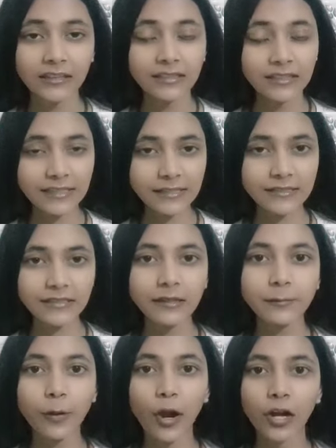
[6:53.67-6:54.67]
The listening
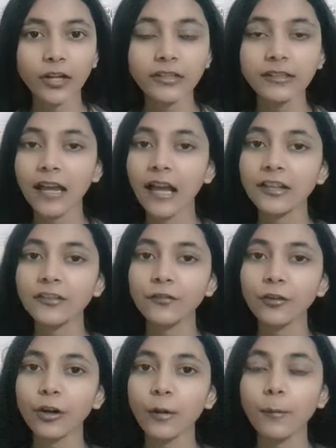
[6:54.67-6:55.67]
part lasts
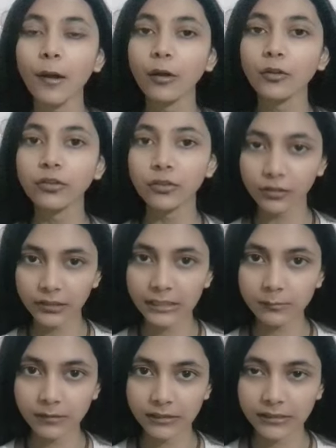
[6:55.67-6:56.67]
for about 30
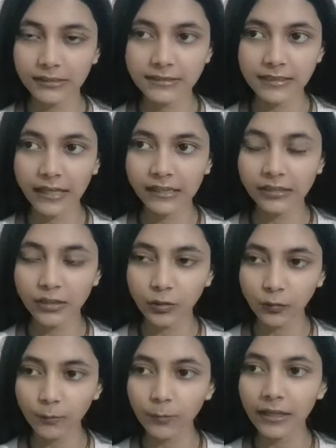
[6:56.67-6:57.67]
minutes and
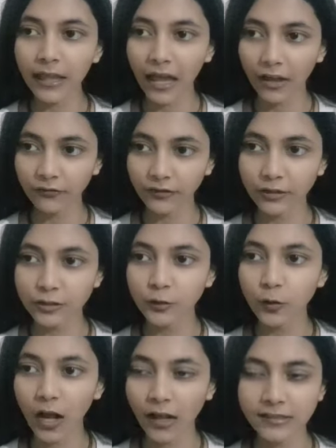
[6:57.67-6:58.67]
you'll be having
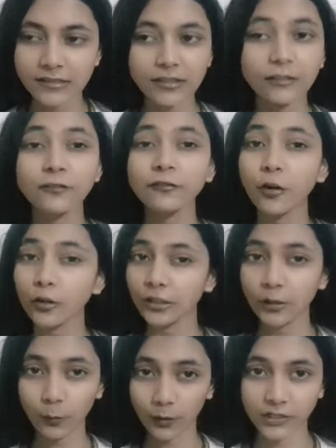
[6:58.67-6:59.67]
to answer 40
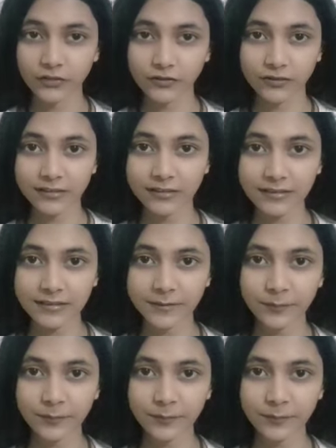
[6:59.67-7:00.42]
questions,